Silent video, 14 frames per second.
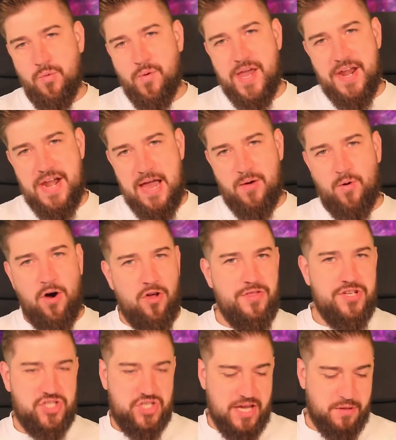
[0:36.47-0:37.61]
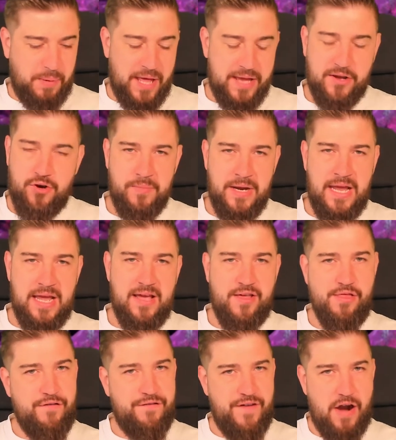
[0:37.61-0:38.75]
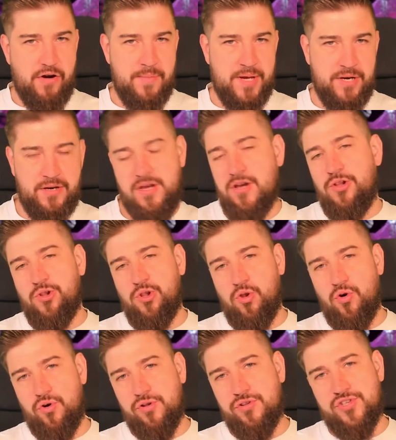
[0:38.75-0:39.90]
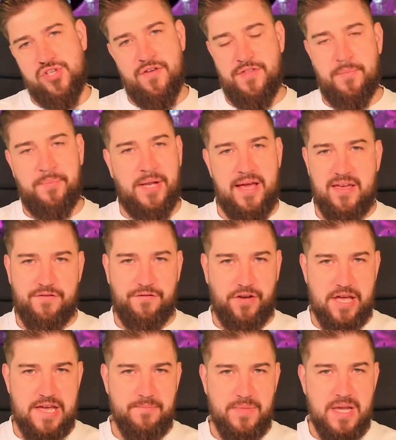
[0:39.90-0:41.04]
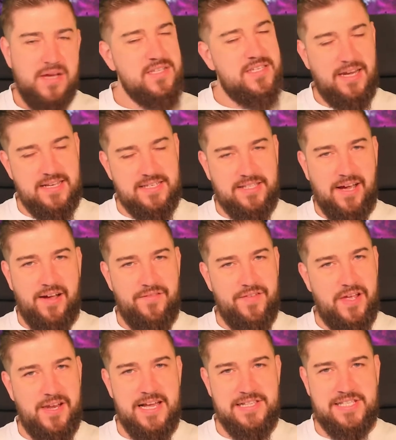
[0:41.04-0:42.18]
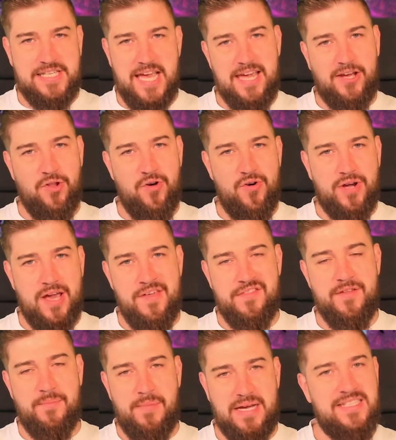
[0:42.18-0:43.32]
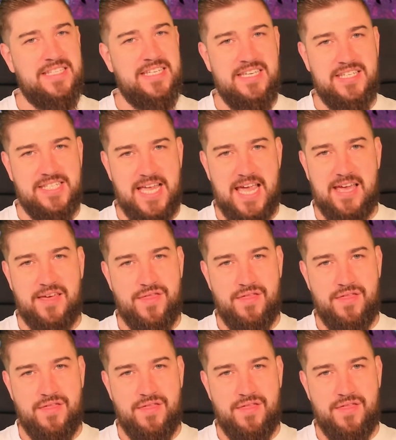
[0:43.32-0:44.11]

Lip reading: We are now on the 6th Plague Company, the Ferrymen, Lords of the Plague Fleet. So let's dive in and take a look at the mighty 6th.